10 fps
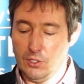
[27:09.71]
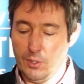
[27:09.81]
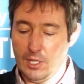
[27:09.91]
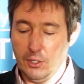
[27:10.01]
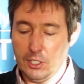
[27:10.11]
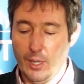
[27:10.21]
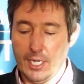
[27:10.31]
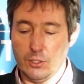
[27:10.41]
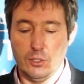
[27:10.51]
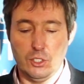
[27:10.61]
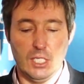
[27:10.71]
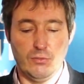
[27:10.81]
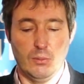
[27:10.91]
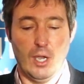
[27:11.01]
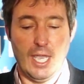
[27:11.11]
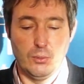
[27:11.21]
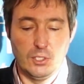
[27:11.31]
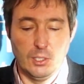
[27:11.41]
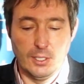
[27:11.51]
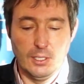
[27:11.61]
so without trying to achieve a more
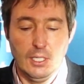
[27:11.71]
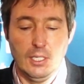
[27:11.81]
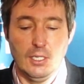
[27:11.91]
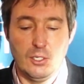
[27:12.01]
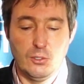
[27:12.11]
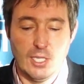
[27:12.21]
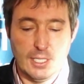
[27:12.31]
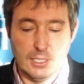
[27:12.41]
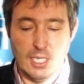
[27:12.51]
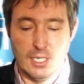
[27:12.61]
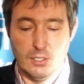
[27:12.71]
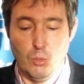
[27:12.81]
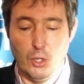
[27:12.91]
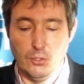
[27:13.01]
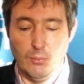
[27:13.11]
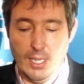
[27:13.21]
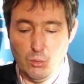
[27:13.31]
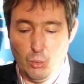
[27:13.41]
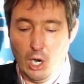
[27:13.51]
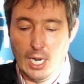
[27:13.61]
equitable and to that extent more
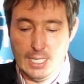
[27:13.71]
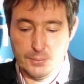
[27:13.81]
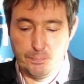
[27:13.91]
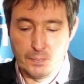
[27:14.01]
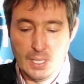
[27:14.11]
humane world.